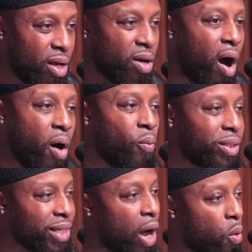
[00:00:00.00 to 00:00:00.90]
God
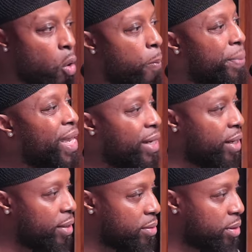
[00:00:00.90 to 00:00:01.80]
wants our
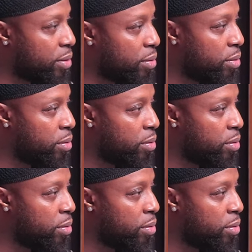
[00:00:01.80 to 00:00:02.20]
obedience.